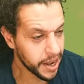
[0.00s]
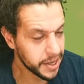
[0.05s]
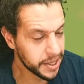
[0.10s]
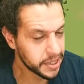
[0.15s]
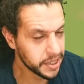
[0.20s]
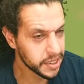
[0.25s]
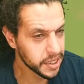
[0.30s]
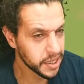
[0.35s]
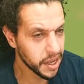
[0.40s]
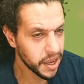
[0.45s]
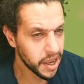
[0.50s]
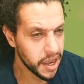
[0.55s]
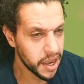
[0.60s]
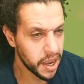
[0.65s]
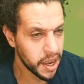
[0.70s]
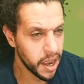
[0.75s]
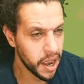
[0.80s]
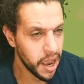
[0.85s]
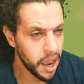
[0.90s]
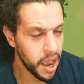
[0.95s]
links
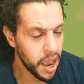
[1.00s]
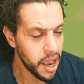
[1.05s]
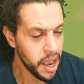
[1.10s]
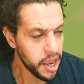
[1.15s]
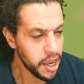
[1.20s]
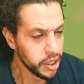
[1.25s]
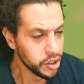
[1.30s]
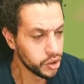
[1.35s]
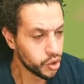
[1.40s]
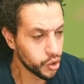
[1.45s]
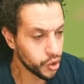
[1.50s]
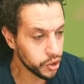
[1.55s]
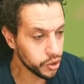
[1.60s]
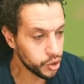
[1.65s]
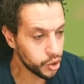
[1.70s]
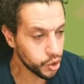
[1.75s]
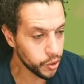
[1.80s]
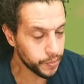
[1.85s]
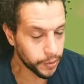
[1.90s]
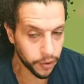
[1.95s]
to
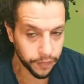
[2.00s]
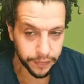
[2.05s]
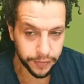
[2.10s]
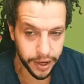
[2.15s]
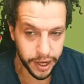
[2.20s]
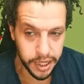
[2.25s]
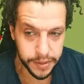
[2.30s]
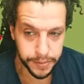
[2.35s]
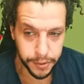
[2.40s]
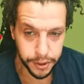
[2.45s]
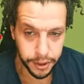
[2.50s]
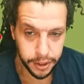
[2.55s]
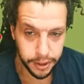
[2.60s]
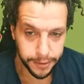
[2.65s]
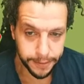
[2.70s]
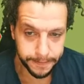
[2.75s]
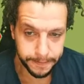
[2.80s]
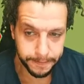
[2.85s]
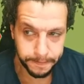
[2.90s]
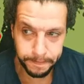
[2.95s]
YouTube on
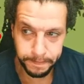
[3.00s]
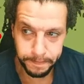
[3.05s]
Facebook.